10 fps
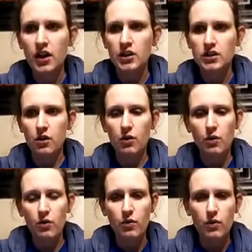So,
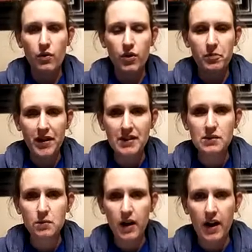the best
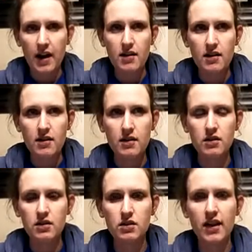way
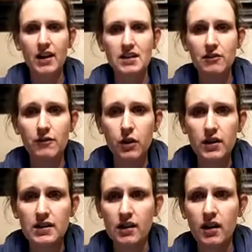to do that is to
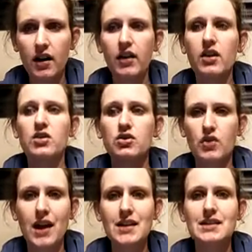focus on
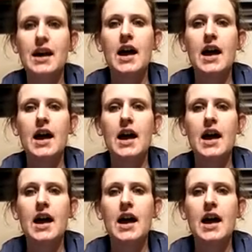strengths